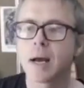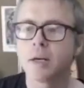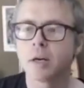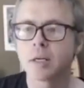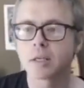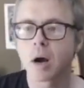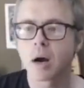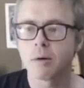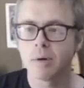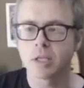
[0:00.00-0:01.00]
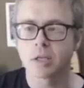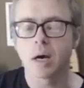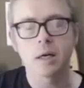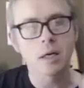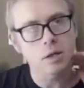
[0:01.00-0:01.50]
on your guitar, which
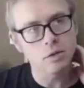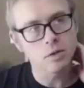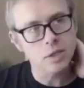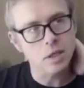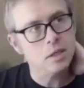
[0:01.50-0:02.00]
on an acoustic